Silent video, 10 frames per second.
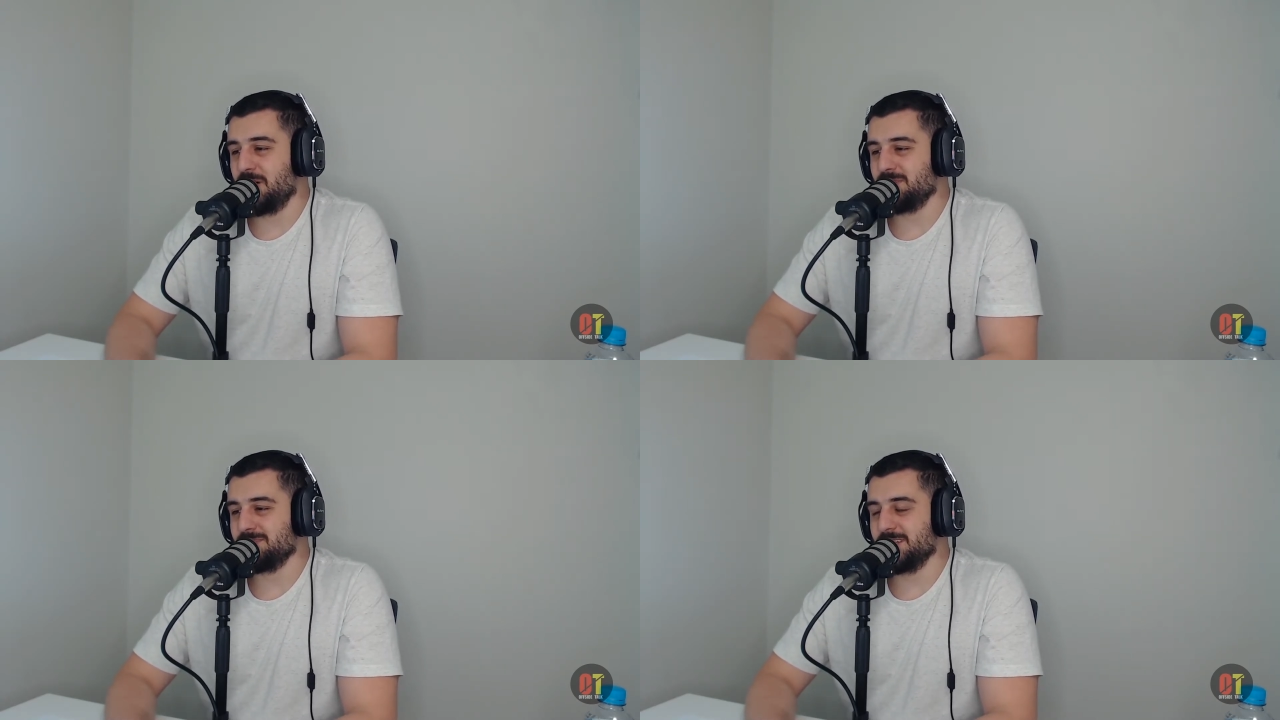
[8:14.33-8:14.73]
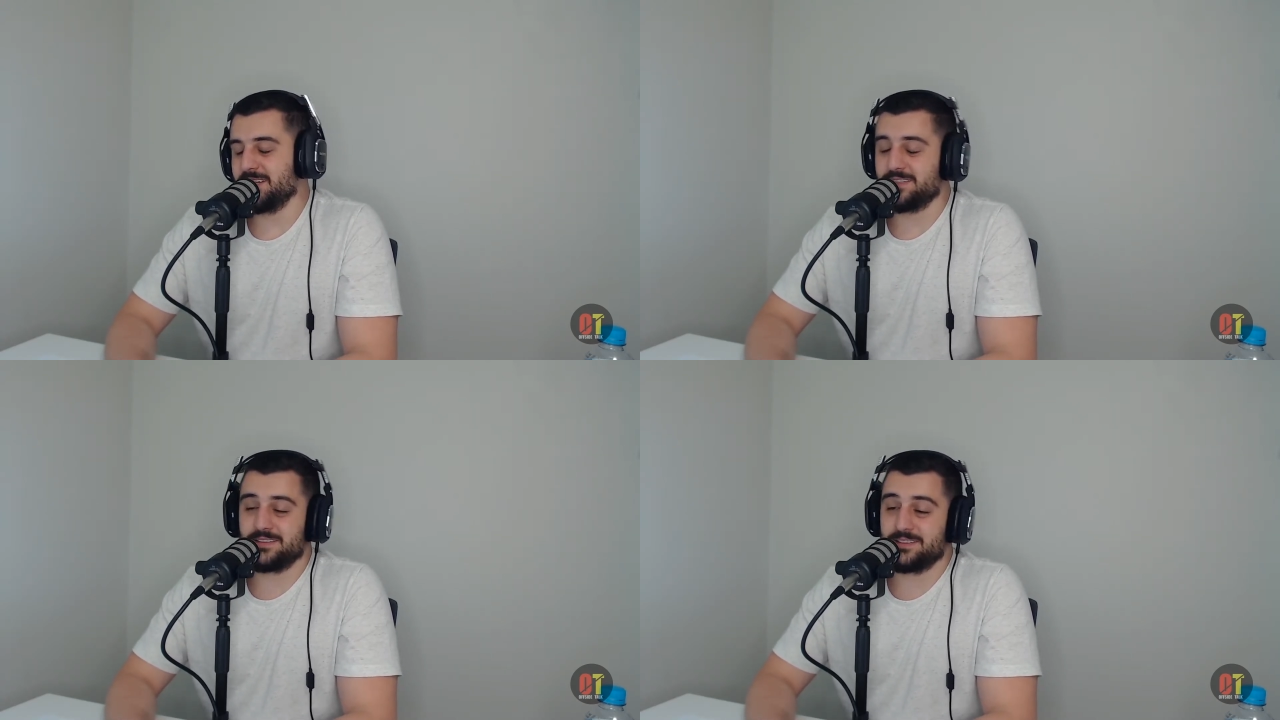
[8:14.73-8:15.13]

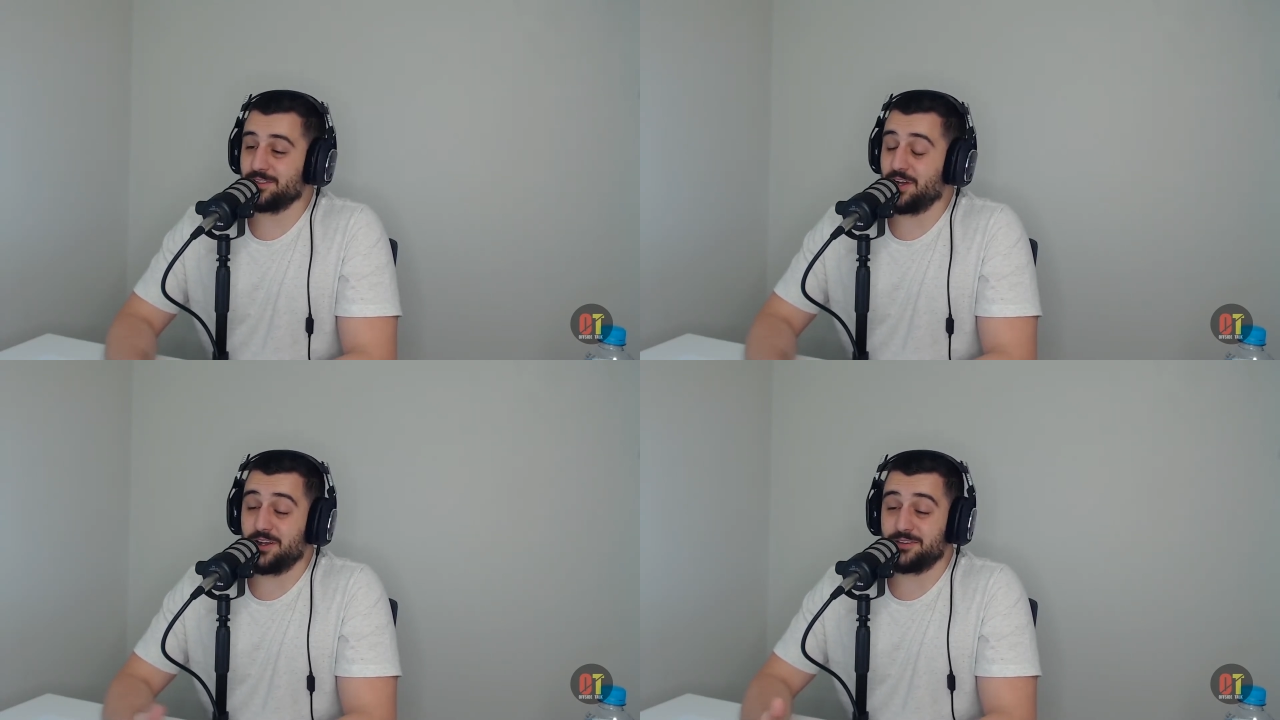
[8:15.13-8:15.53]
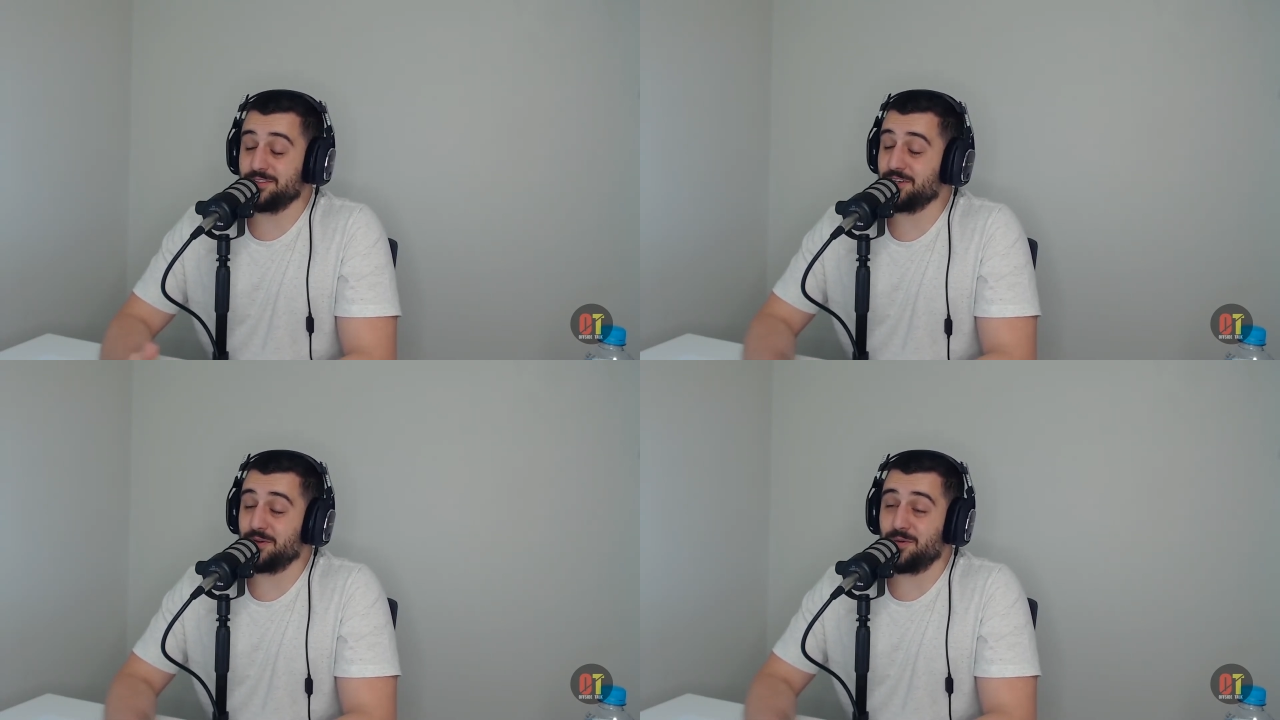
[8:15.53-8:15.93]
yeah, look,
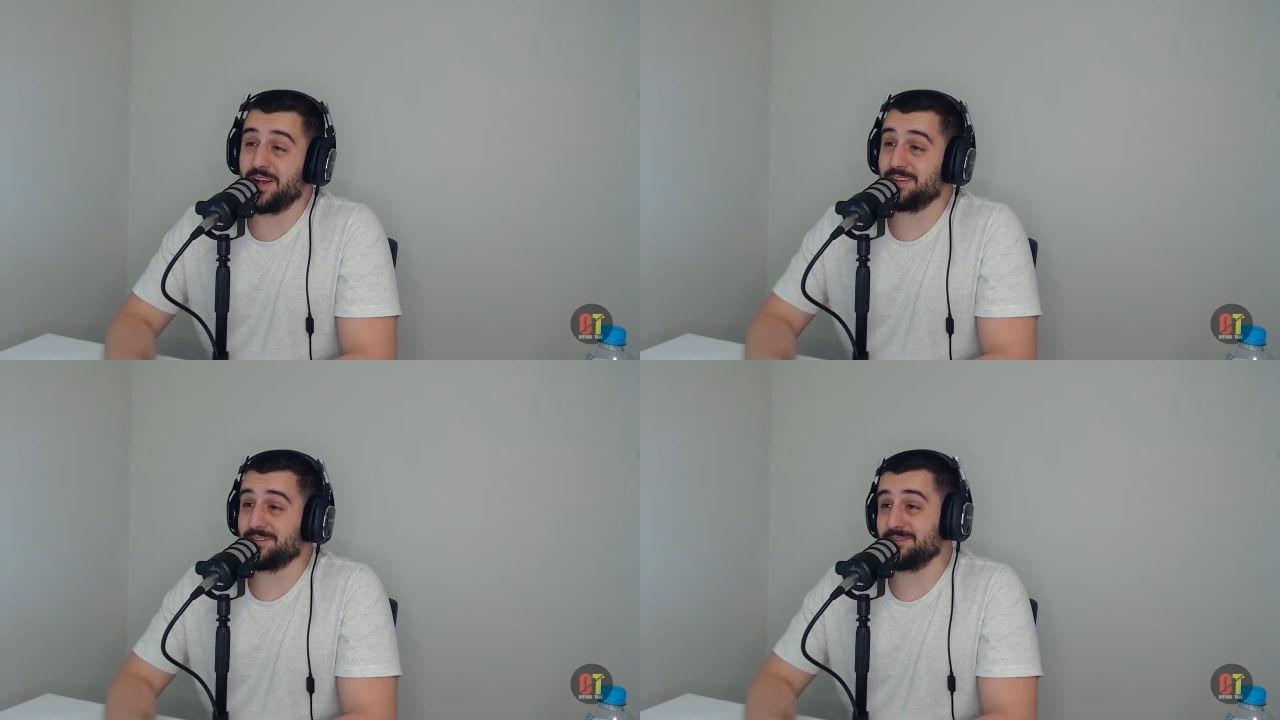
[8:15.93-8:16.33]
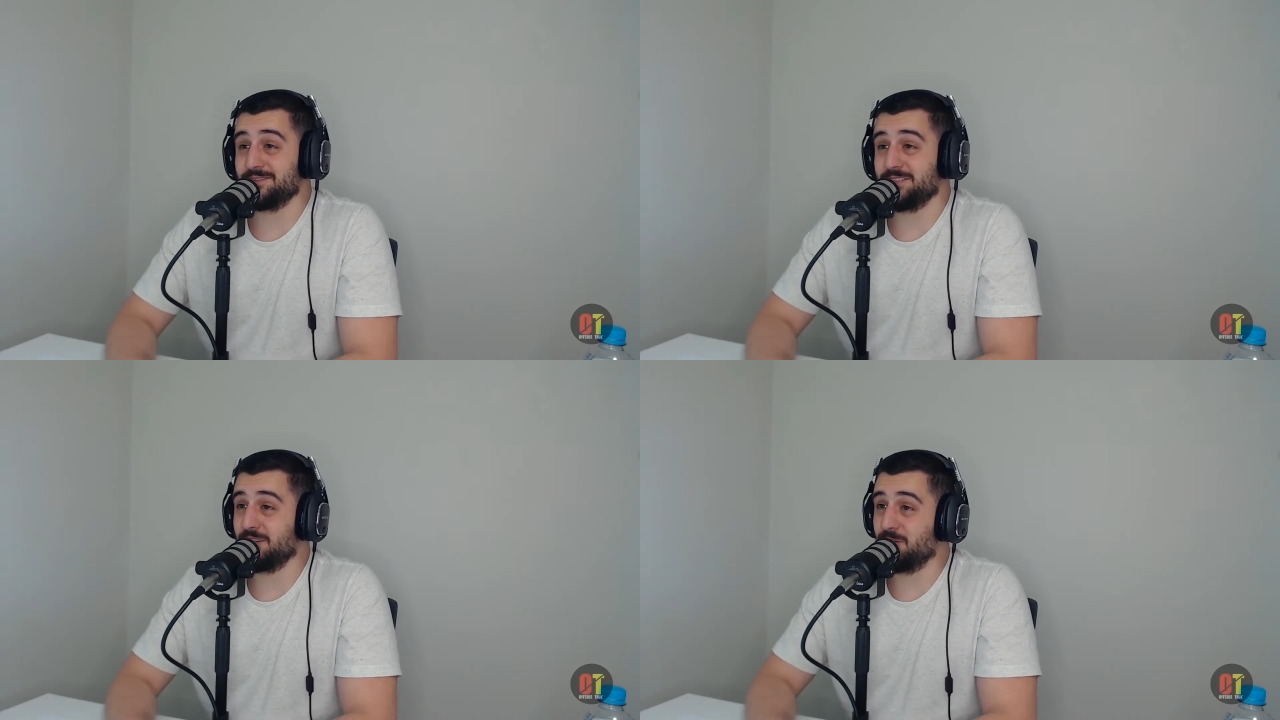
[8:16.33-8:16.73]
you got to wait. You got